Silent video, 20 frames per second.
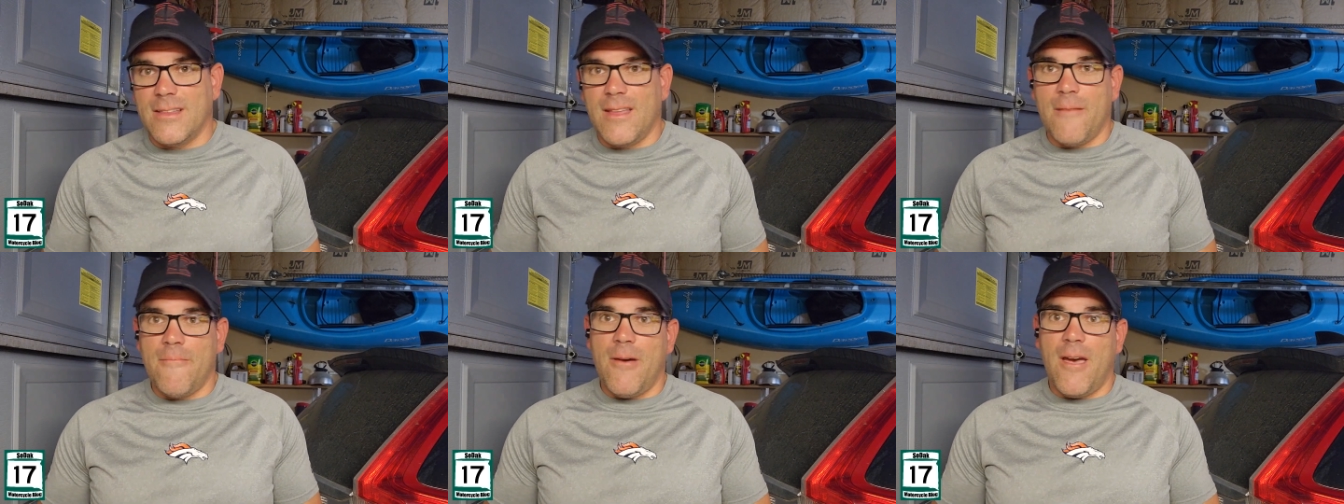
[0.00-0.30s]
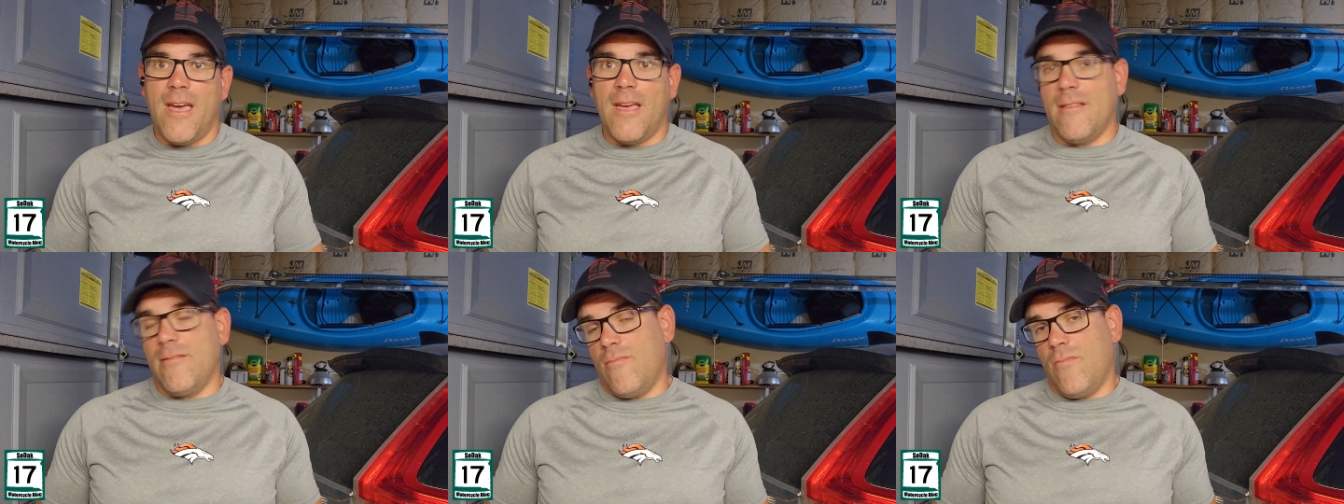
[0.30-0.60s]
they
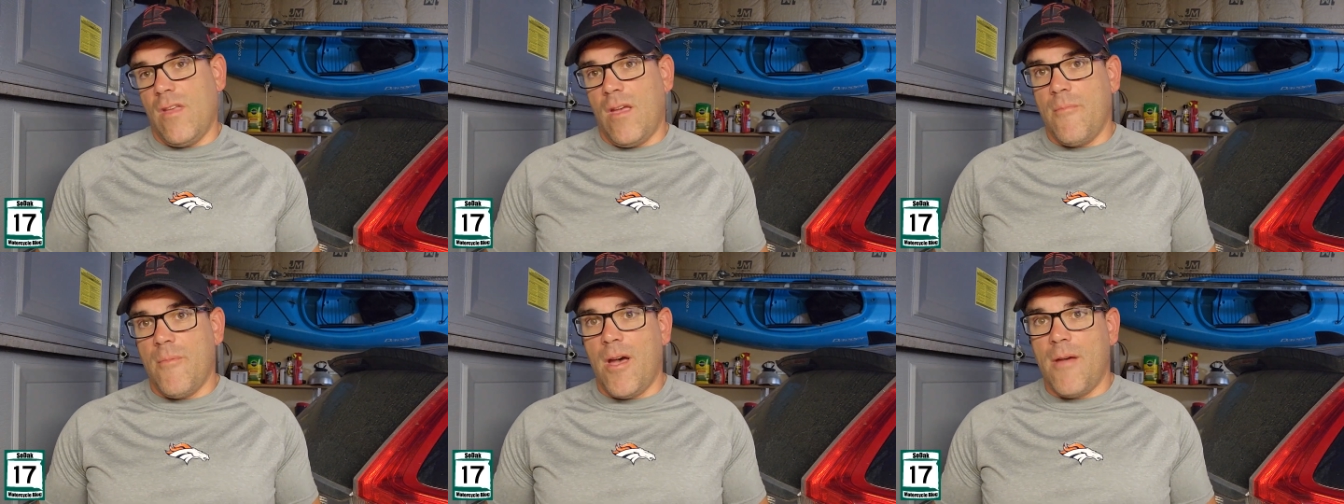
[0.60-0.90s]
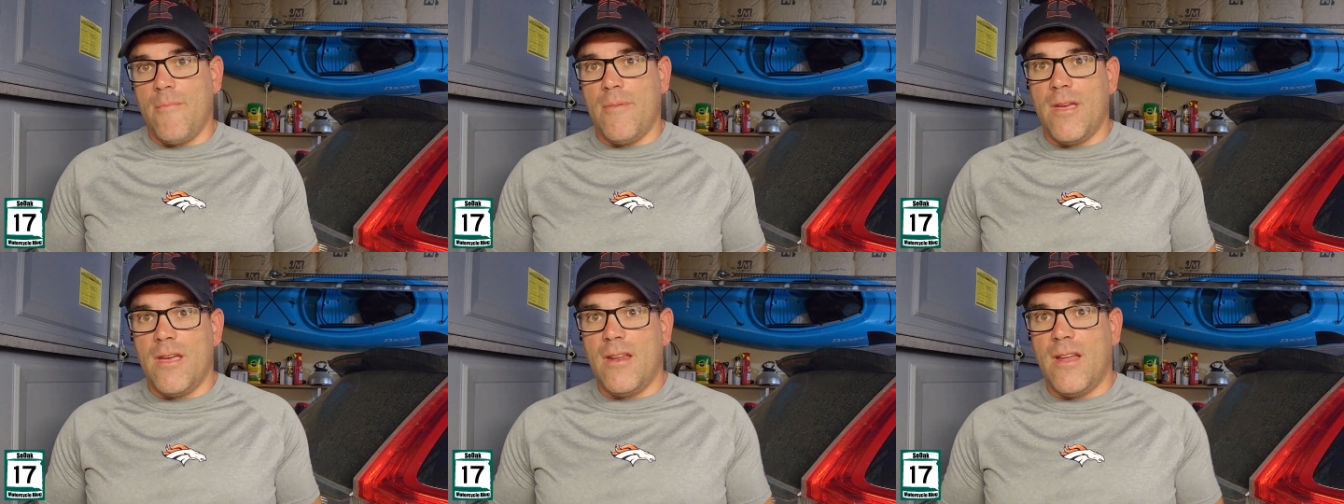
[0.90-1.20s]
might they
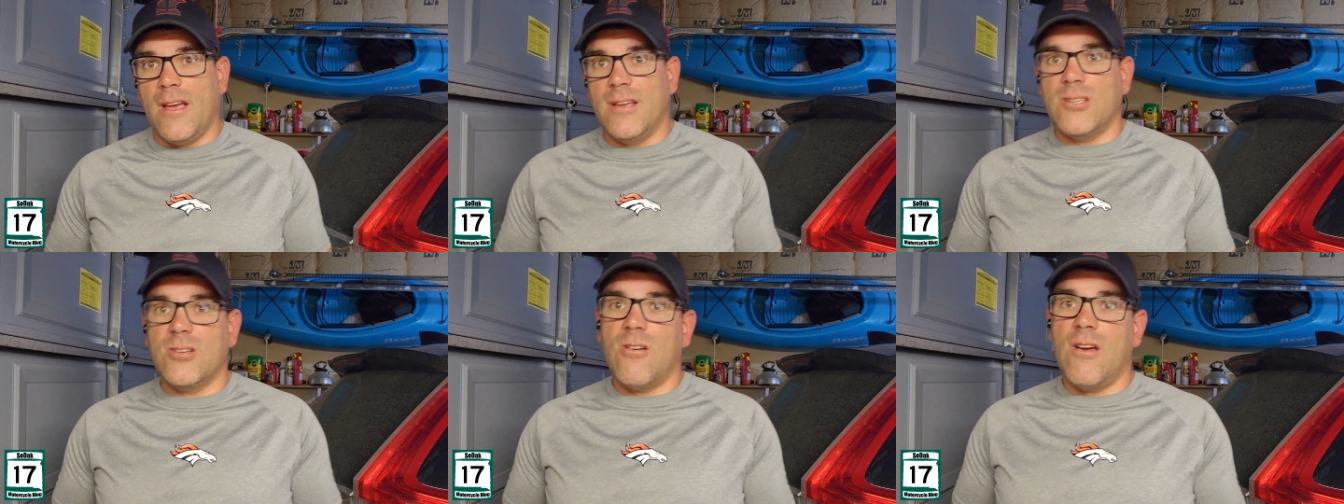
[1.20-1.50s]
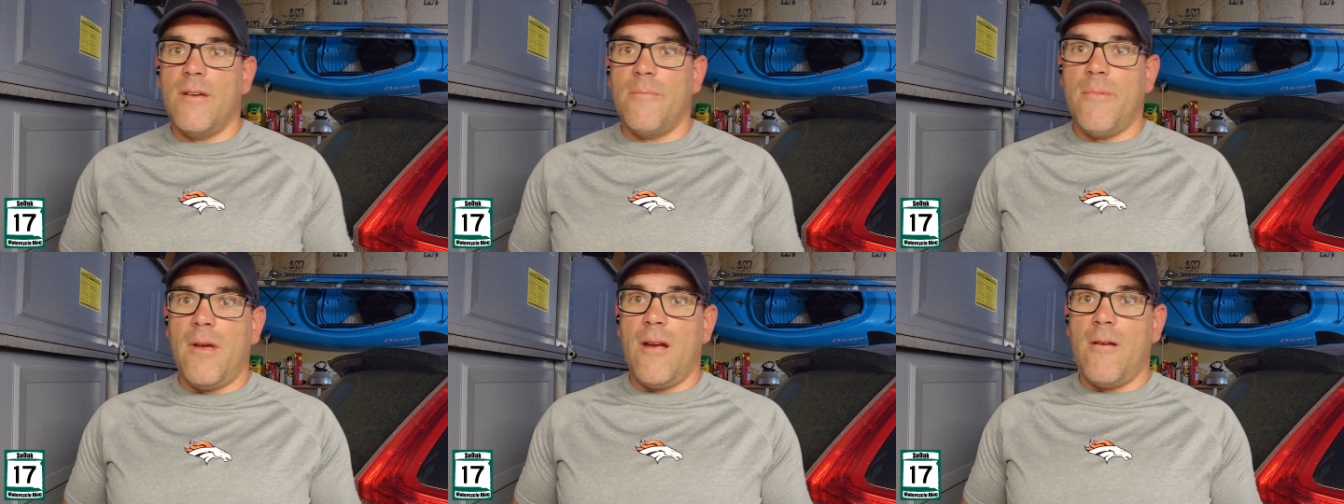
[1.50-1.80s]
might be a nice,
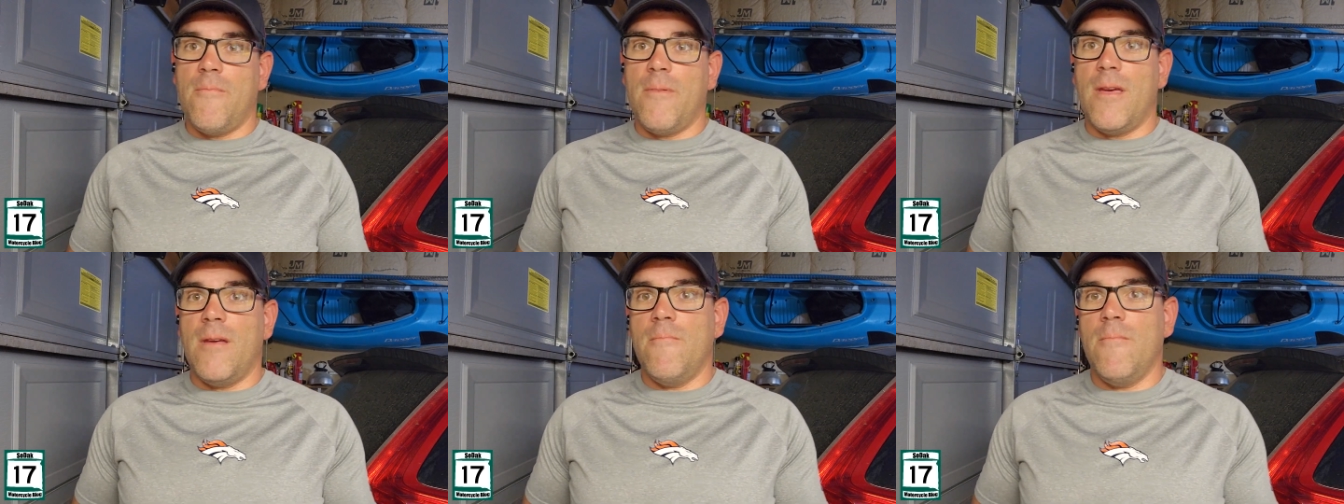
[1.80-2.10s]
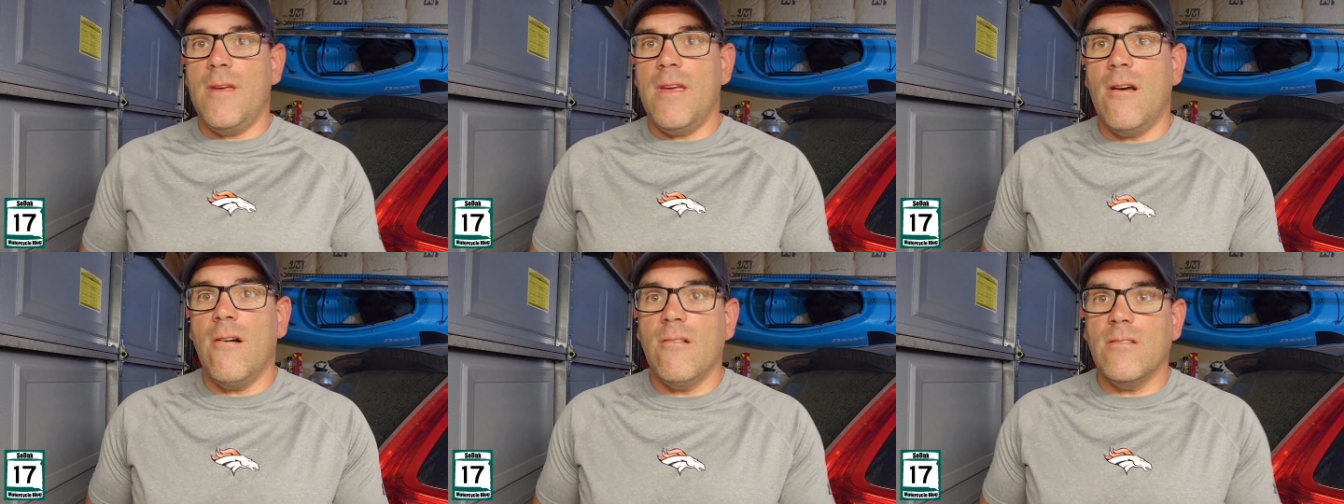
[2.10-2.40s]
great
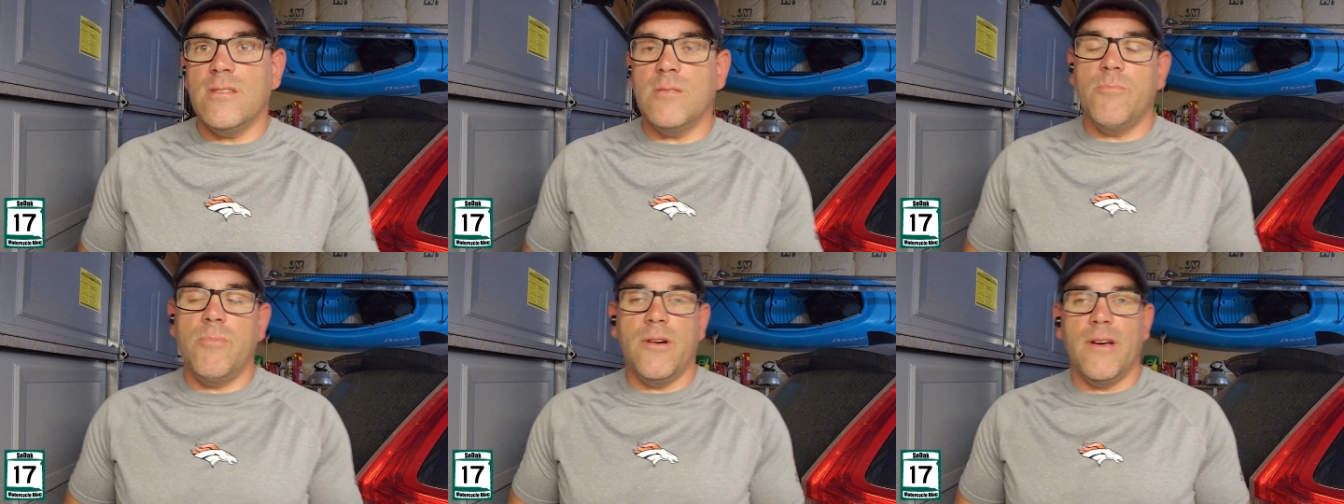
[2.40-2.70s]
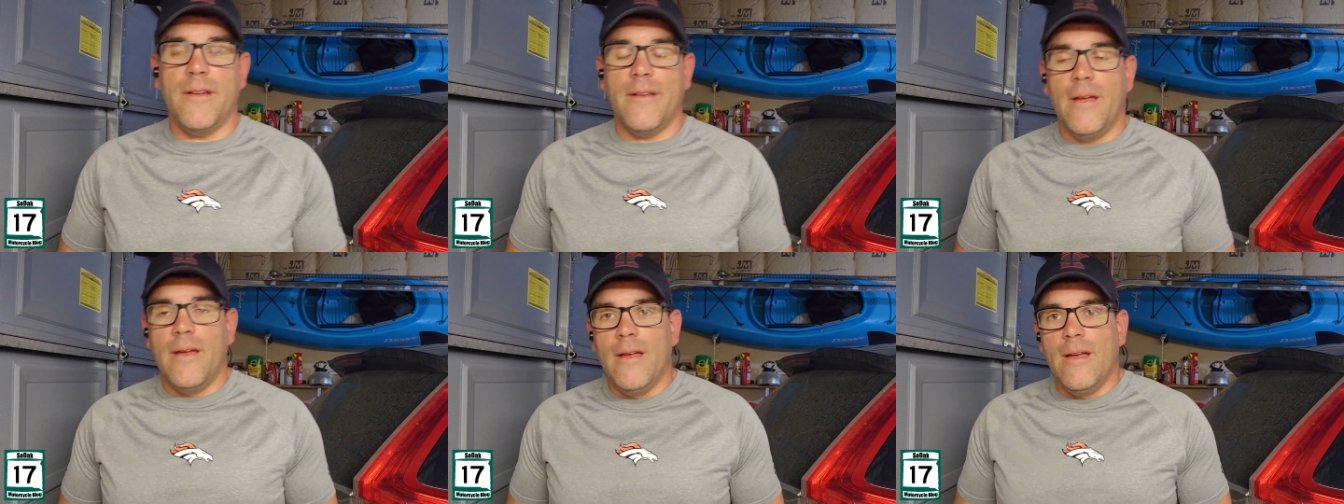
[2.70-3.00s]
Airbnb host,
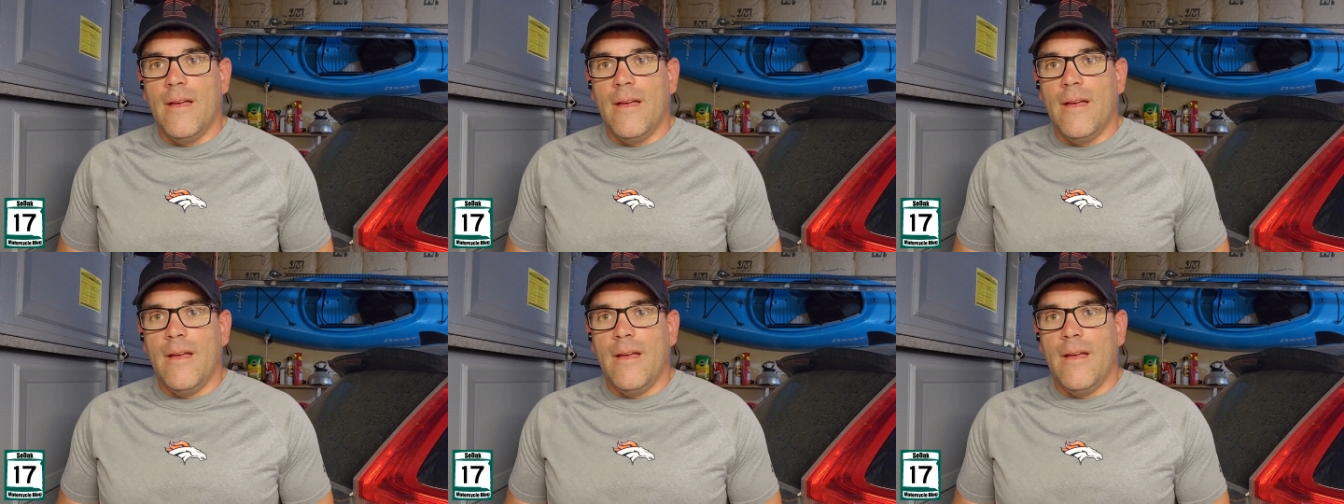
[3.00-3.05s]
but